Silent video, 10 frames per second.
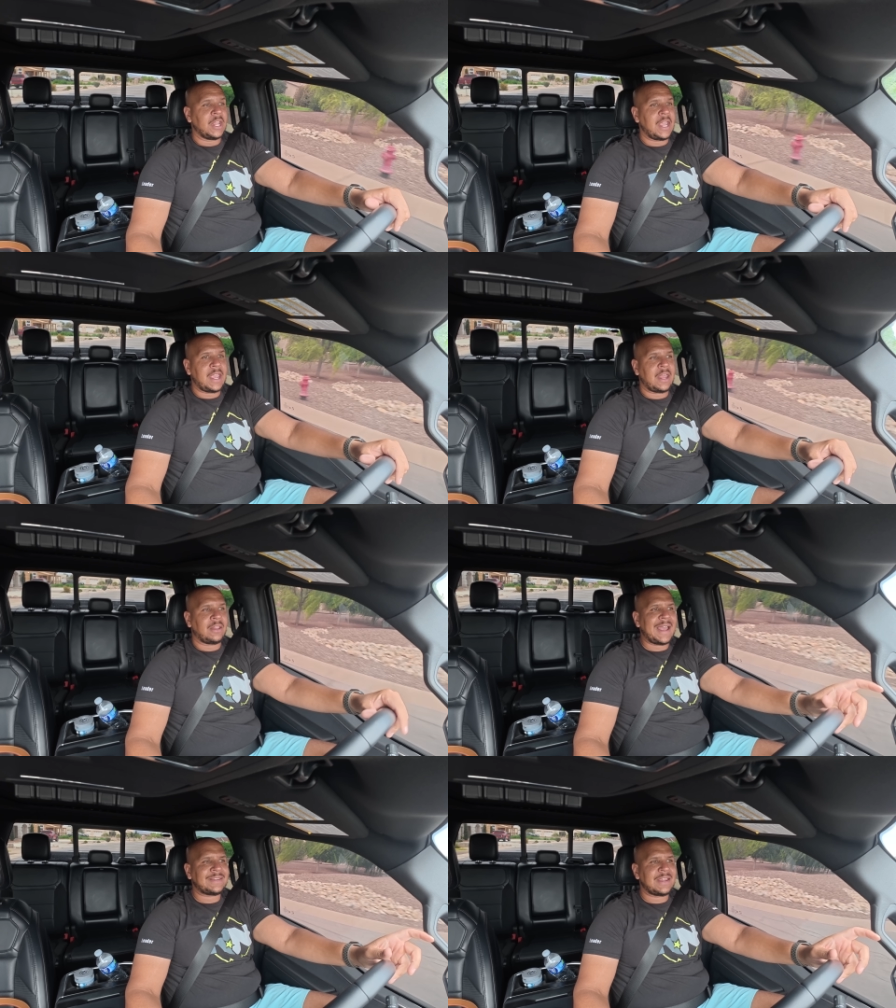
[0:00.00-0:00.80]
And
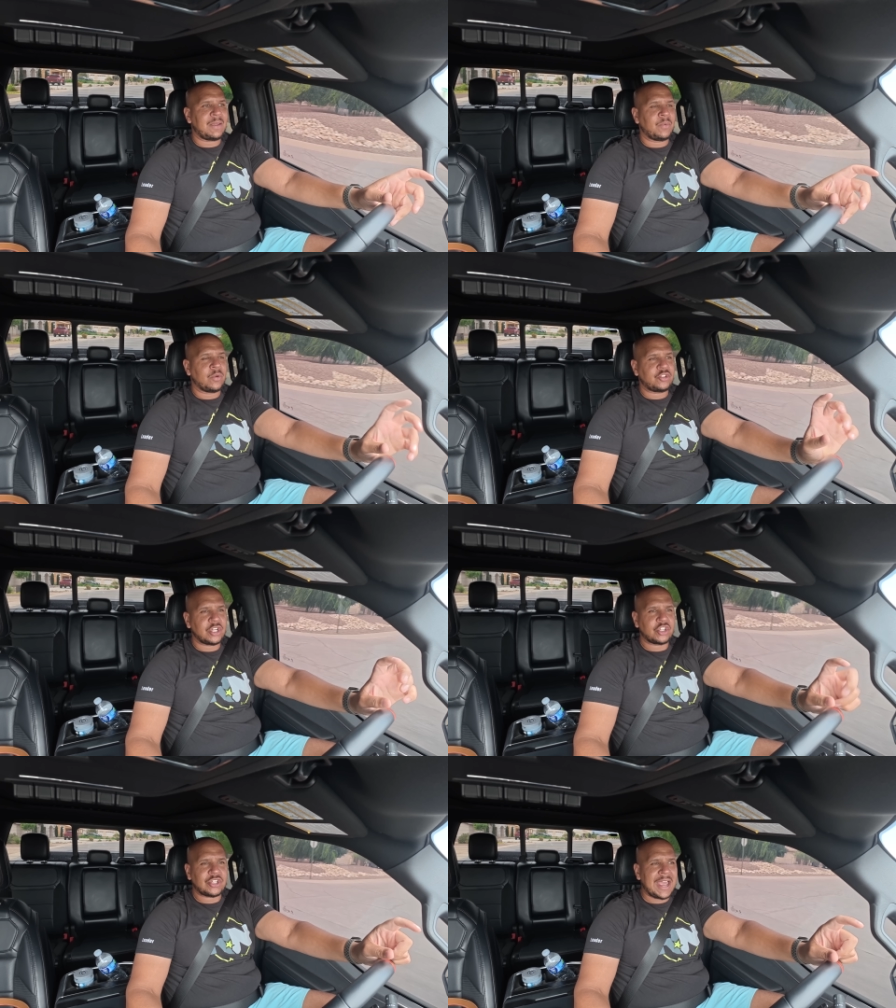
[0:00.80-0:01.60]
last time we were
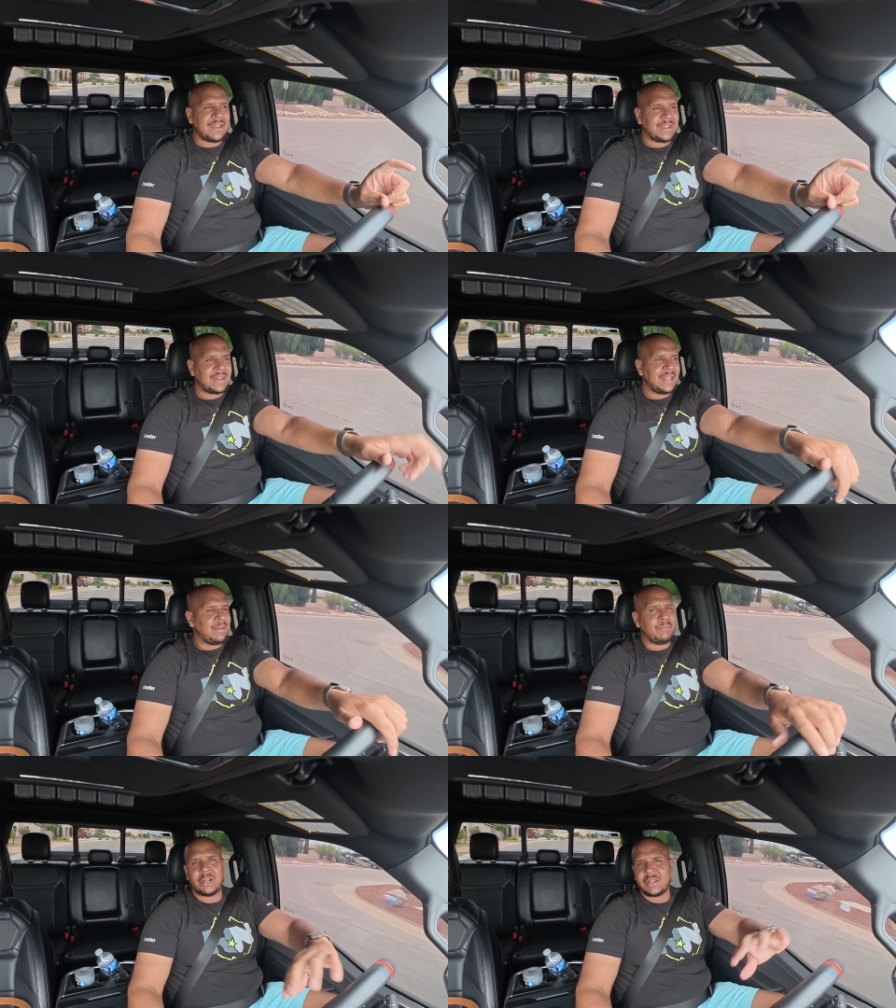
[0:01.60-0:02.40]
just shy of it,
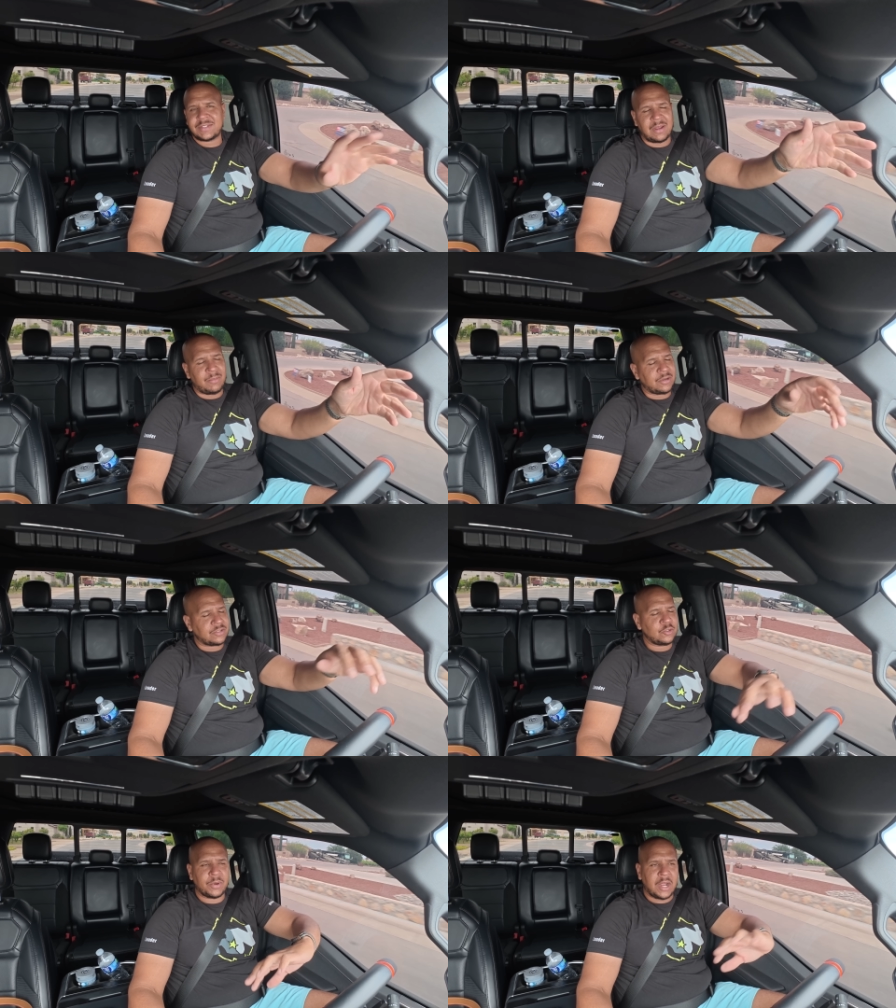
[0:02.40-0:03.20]
middle of summer,
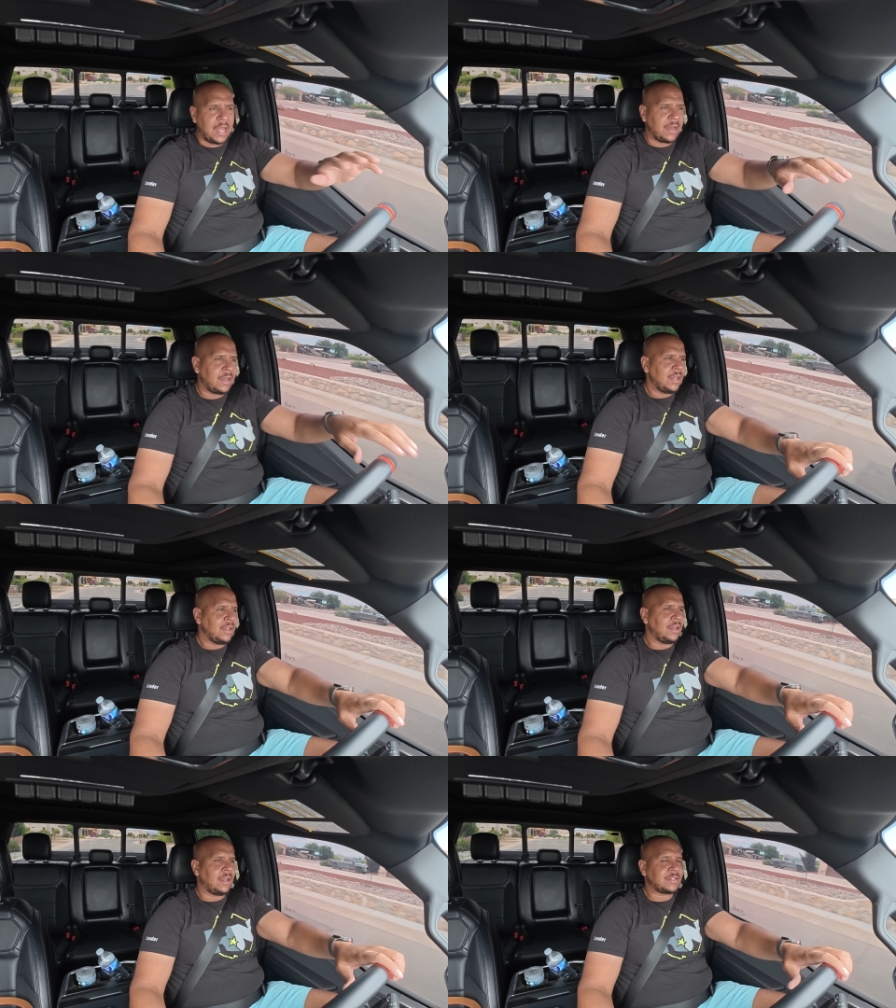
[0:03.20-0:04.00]
super hot,
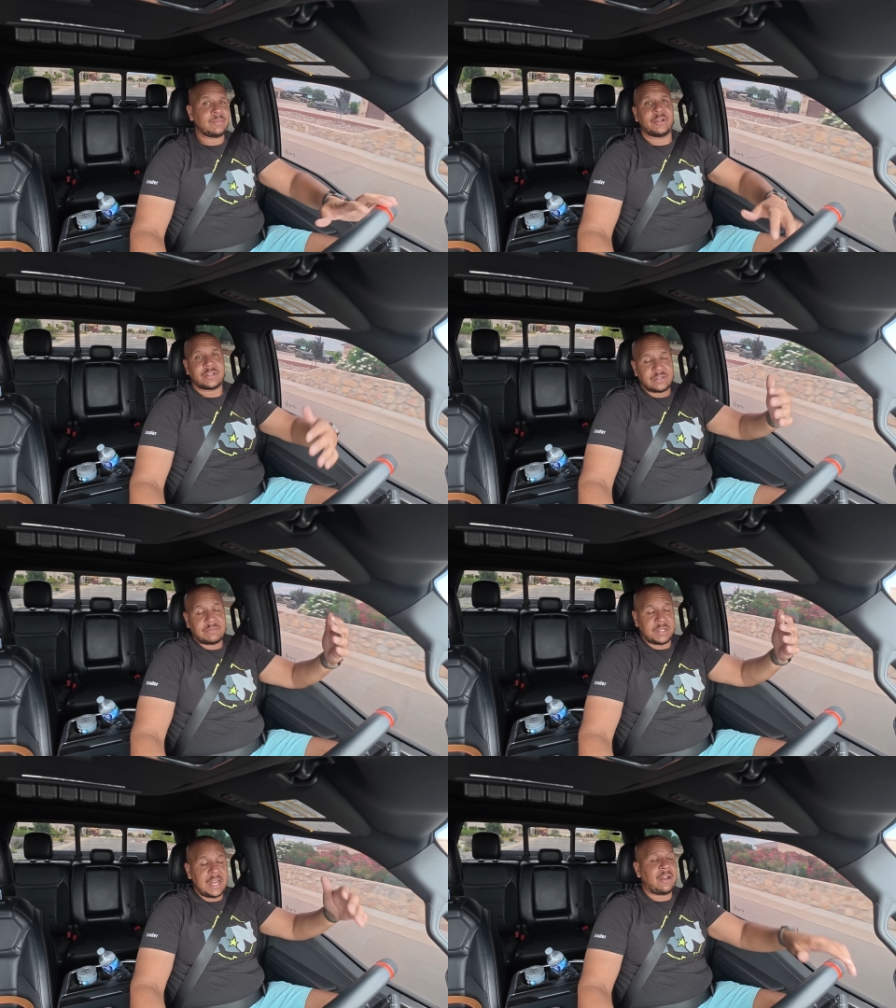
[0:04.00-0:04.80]
similar
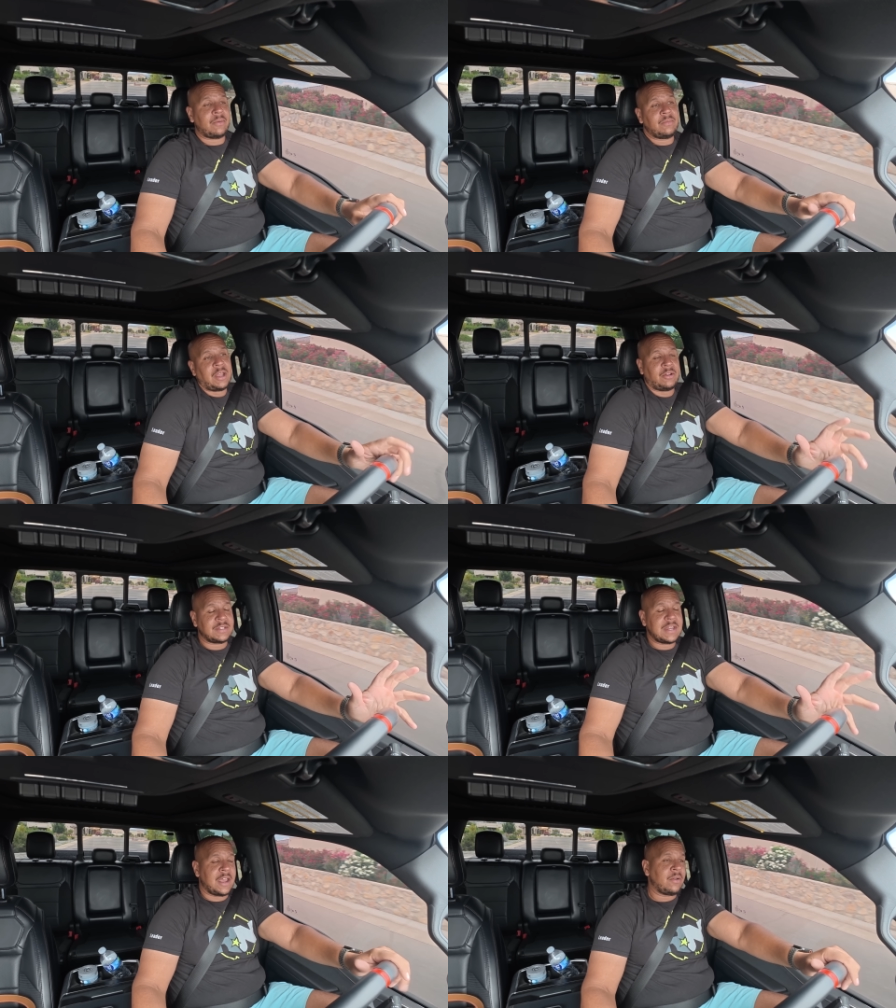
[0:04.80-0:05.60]
to now, how it is
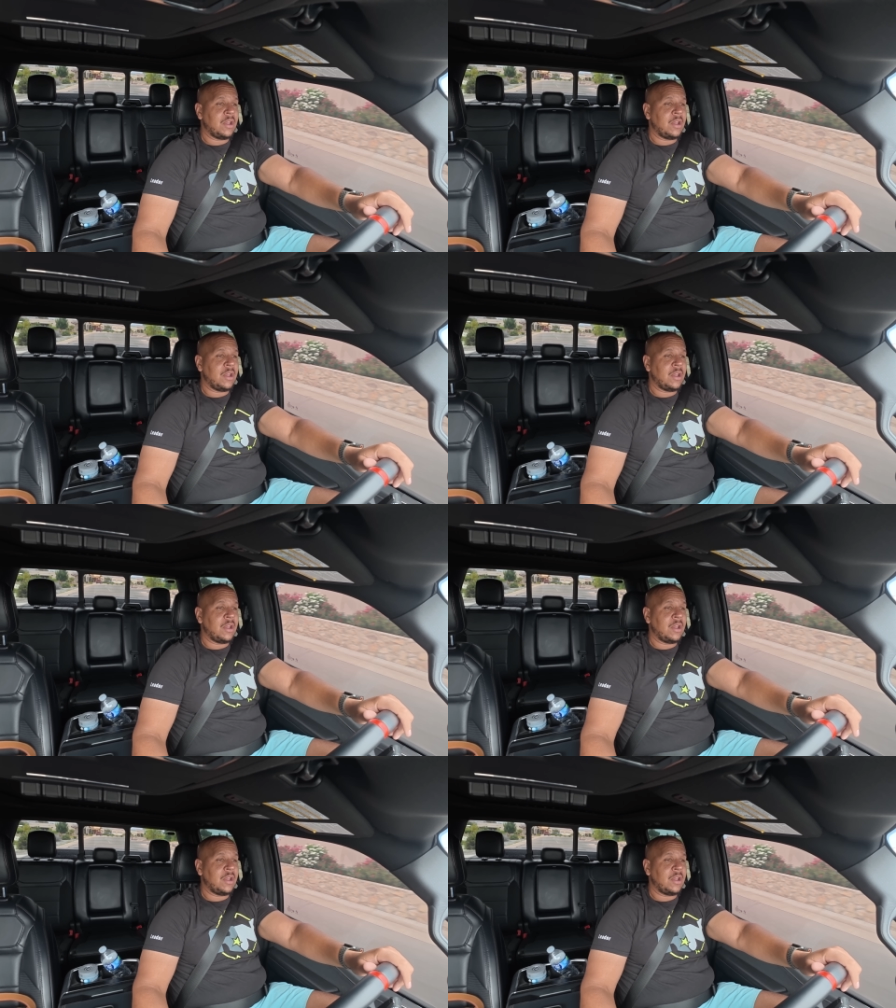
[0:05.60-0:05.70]
now.